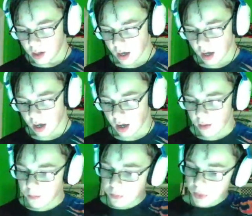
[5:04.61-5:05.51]

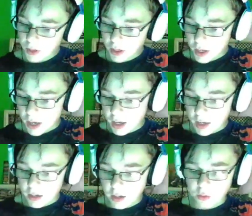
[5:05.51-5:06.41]

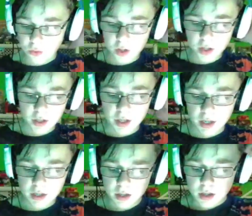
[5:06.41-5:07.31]
and
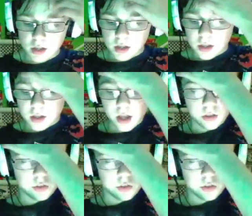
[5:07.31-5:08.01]
it's